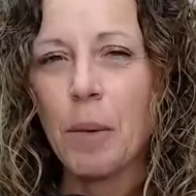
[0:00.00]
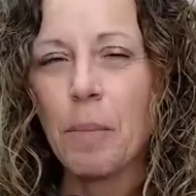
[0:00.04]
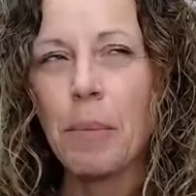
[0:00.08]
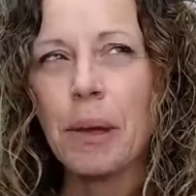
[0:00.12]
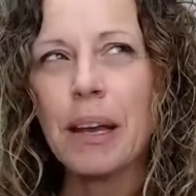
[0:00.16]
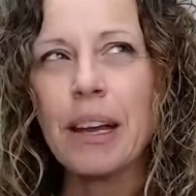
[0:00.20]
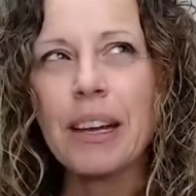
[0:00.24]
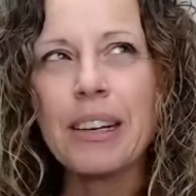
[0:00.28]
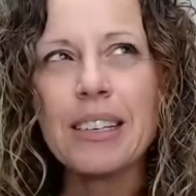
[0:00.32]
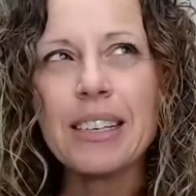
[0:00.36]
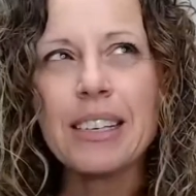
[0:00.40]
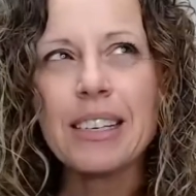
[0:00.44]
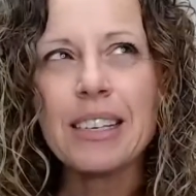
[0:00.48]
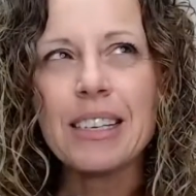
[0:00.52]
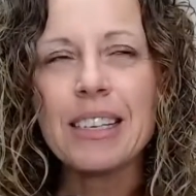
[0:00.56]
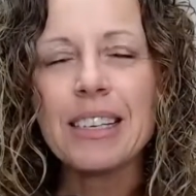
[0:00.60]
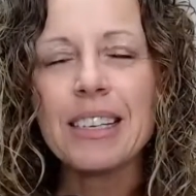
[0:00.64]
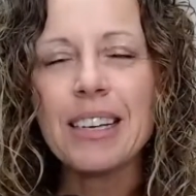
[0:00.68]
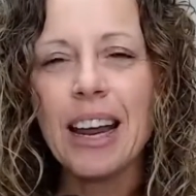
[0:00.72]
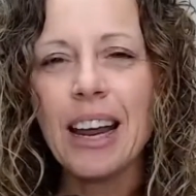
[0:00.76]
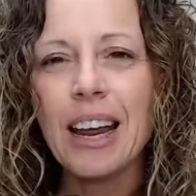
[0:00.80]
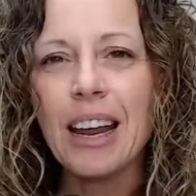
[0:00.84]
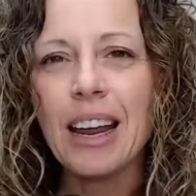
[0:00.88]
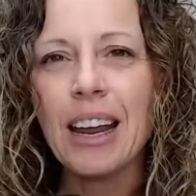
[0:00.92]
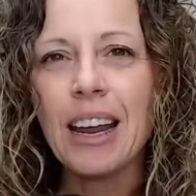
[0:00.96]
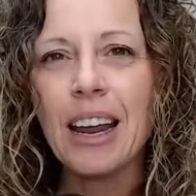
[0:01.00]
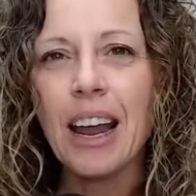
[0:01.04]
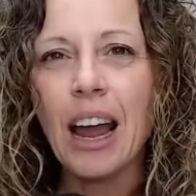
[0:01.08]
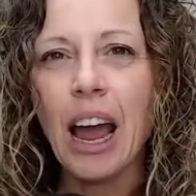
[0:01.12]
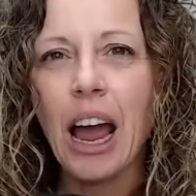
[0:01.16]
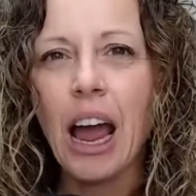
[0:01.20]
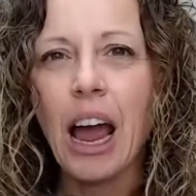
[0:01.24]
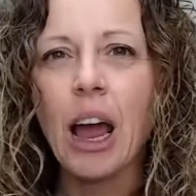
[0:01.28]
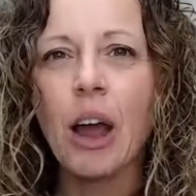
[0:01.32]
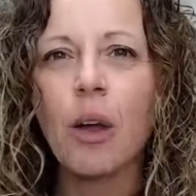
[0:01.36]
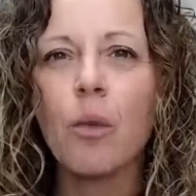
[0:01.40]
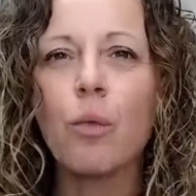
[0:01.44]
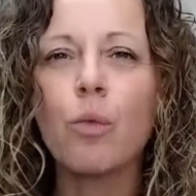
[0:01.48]
because today
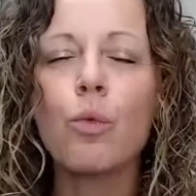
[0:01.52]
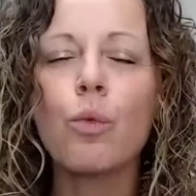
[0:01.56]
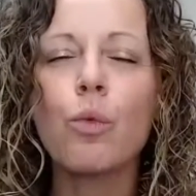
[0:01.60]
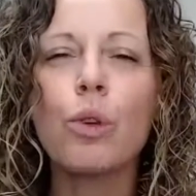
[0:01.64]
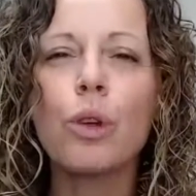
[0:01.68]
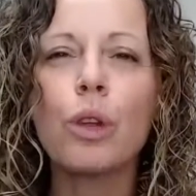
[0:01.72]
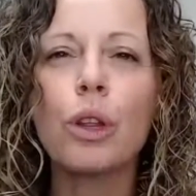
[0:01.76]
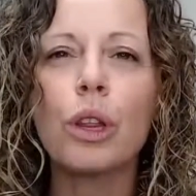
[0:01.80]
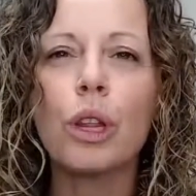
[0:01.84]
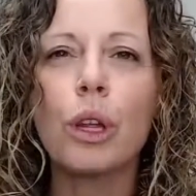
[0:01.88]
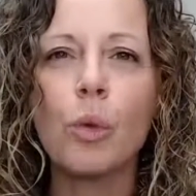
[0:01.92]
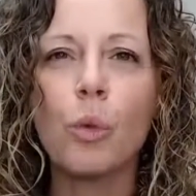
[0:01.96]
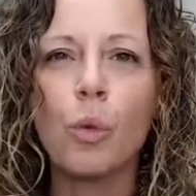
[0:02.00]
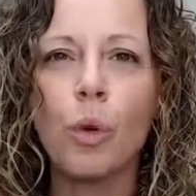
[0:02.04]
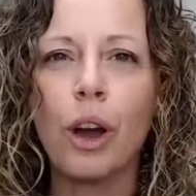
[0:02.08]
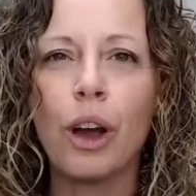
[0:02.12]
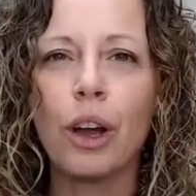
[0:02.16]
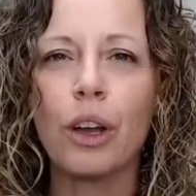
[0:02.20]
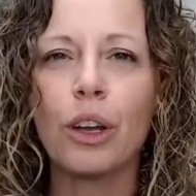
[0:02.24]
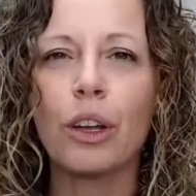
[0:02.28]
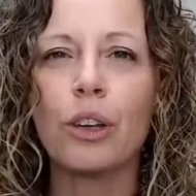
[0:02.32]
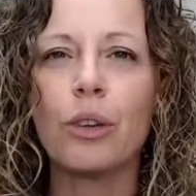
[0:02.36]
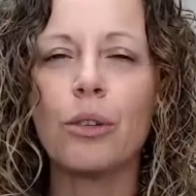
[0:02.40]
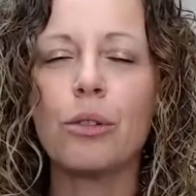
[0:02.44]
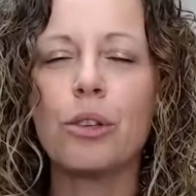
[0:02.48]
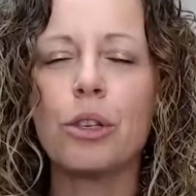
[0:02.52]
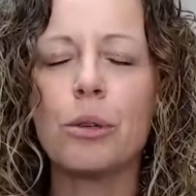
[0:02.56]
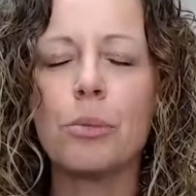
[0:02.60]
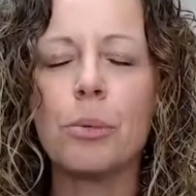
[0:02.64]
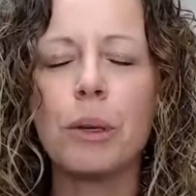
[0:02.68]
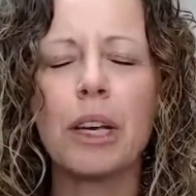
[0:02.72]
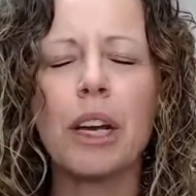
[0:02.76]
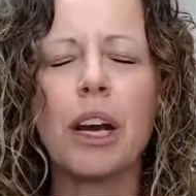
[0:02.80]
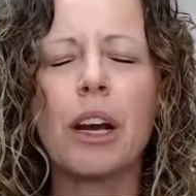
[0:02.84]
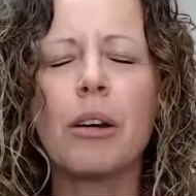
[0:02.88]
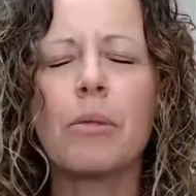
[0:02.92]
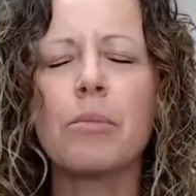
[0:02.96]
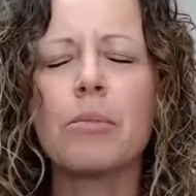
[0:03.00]
I really want you to
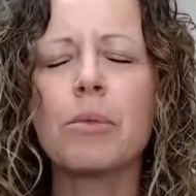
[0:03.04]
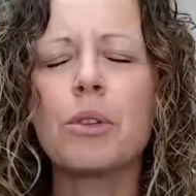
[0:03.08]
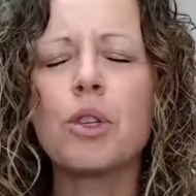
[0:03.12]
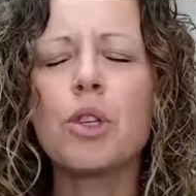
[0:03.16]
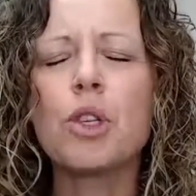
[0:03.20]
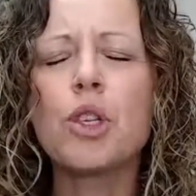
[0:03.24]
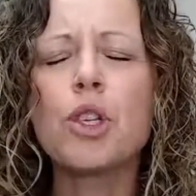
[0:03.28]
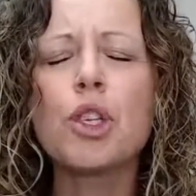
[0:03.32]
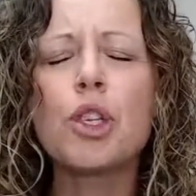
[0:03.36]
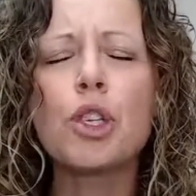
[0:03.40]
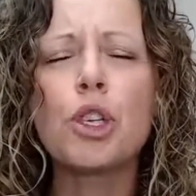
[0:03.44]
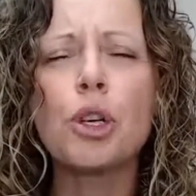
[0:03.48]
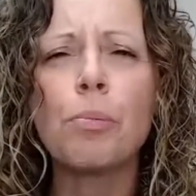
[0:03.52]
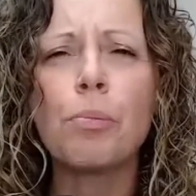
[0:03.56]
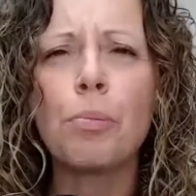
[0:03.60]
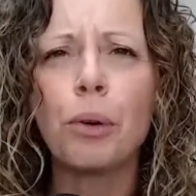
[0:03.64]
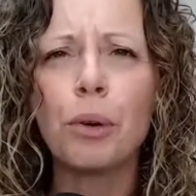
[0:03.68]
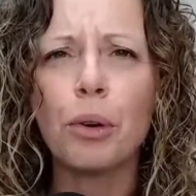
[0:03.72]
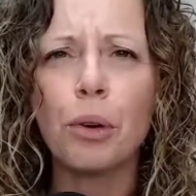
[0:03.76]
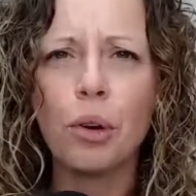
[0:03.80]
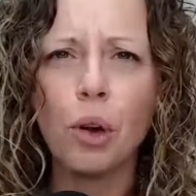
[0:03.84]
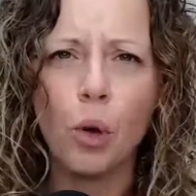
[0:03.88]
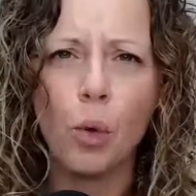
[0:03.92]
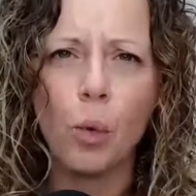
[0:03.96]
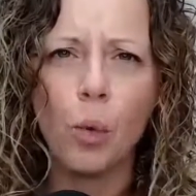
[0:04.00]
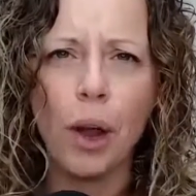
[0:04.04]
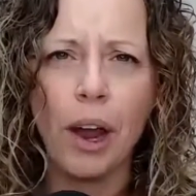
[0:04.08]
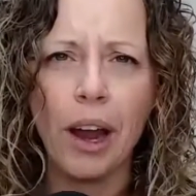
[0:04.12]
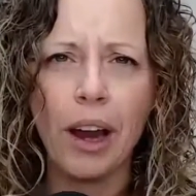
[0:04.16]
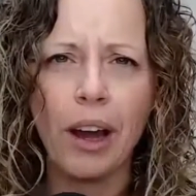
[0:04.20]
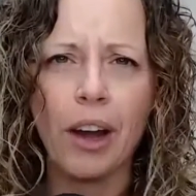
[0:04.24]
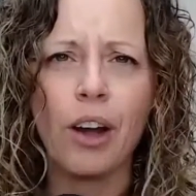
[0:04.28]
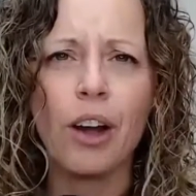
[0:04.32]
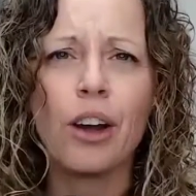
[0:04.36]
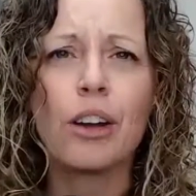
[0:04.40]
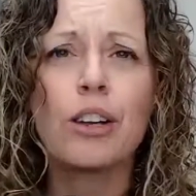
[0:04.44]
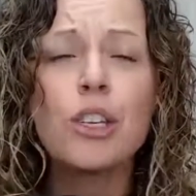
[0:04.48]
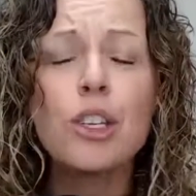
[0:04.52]
become super
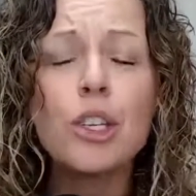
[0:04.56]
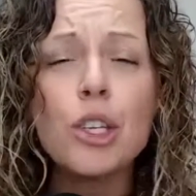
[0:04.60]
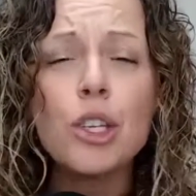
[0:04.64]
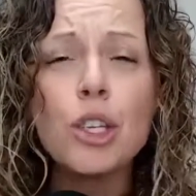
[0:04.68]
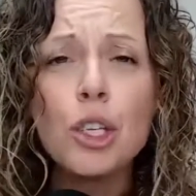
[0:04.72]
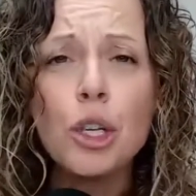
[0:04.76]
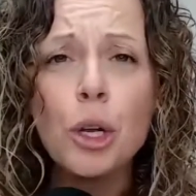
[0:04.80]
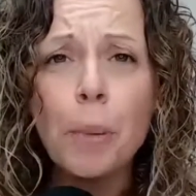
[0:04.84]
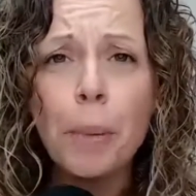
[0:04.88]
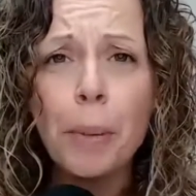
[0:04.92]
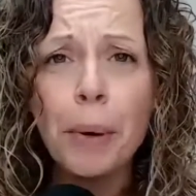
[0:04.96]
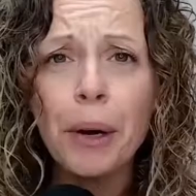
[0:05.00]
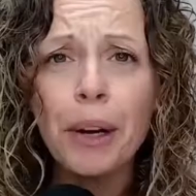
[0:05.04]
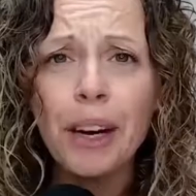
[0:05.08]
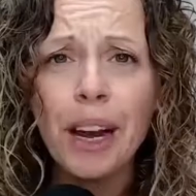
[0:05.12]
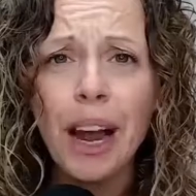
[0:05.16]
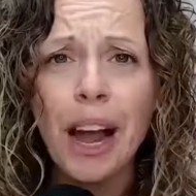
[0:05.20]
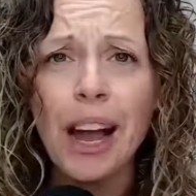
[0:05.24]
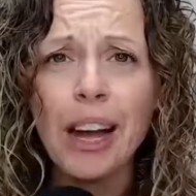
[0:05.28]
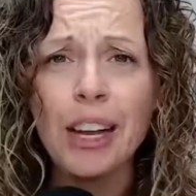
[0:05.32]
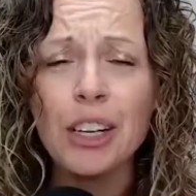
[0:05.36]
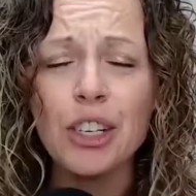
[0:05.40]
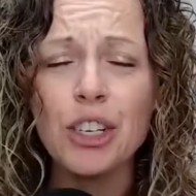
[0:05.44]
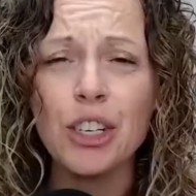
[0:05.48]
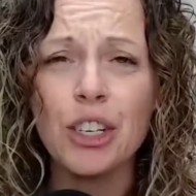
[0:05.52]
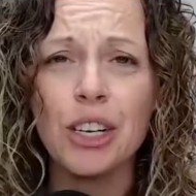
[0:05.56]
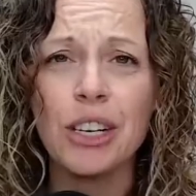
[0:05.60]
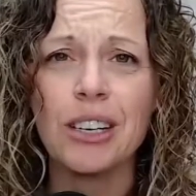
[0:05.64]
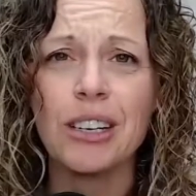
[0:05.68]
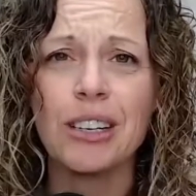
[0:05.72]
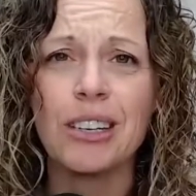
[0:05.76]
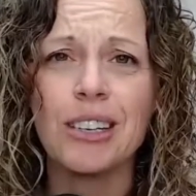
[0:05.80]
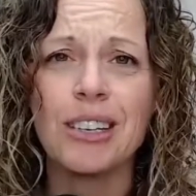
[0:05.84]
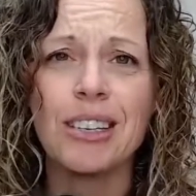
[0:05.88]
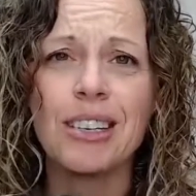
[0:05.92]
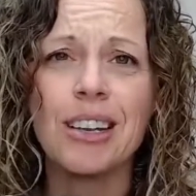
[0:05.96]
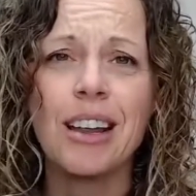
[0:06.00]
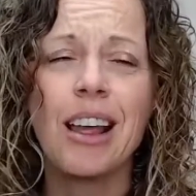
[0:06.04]
aware, super
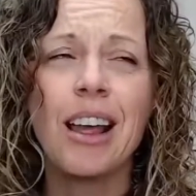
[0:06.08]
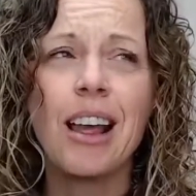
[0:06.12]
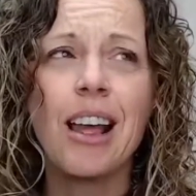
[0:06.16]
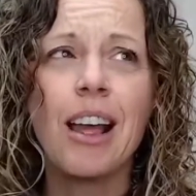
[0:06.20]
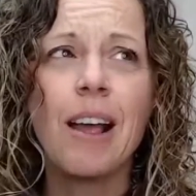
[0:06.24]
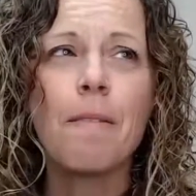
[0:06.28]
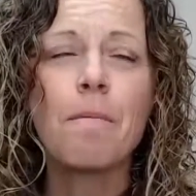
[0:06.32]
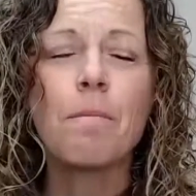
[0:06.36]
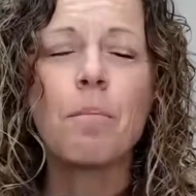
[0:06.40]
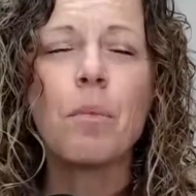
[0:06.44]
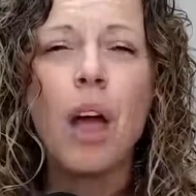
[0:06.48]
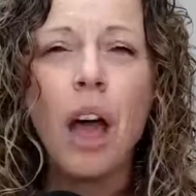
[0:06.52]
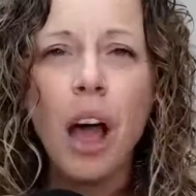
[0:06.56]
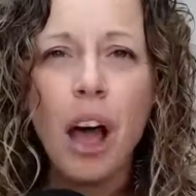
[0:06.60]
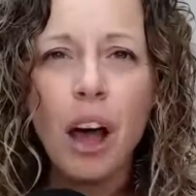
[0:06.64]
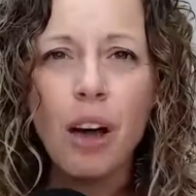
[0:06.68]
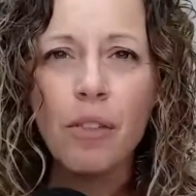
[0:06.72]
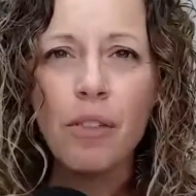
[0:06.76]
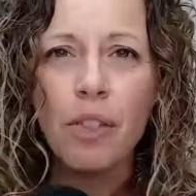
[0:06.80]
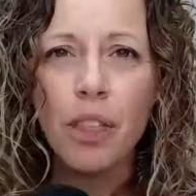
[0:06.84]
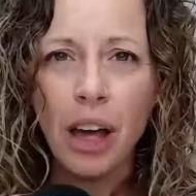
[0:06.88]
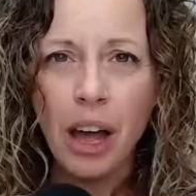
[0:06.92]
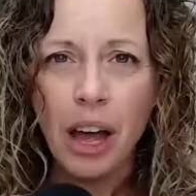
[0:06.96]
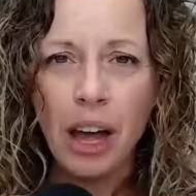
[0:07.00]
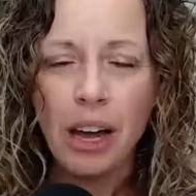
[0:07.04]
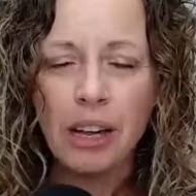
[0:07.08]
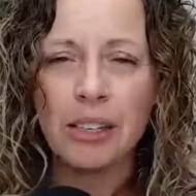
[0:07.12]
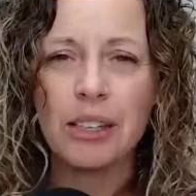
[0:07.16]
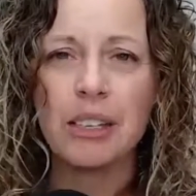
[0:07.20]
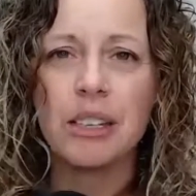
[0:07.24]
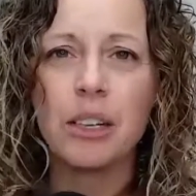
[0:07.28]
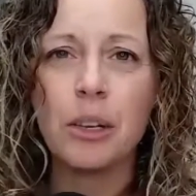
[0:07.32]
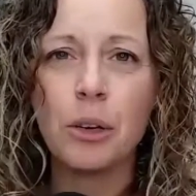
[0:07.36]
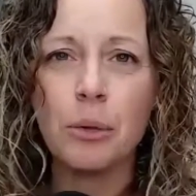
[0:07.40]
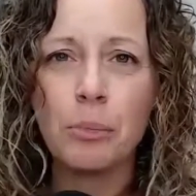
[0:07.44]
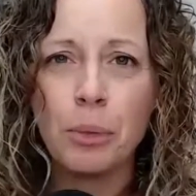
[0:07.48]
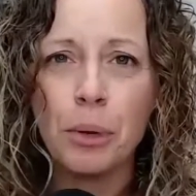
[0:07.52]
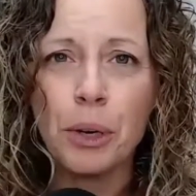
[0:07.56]
conscious of the
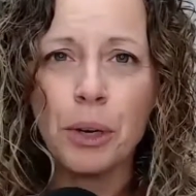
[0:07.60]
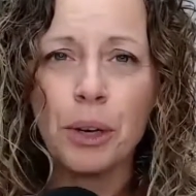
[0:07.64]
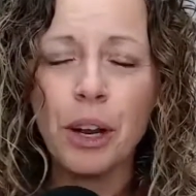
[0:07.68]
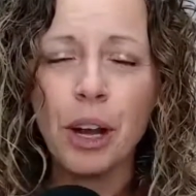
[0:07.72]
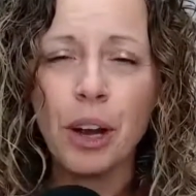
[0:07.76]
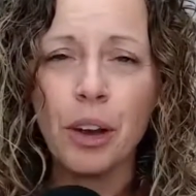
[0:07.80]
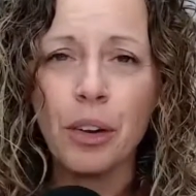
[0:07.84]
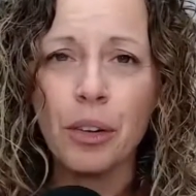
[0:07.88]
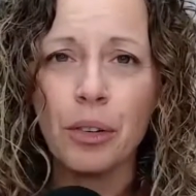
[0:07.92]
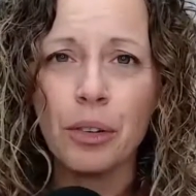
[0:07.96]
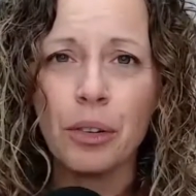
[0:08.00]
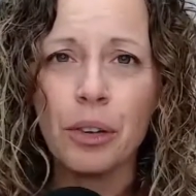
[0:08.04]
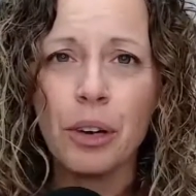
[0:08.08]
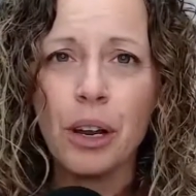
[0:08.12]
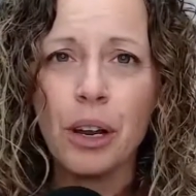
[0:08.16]
hustler burnout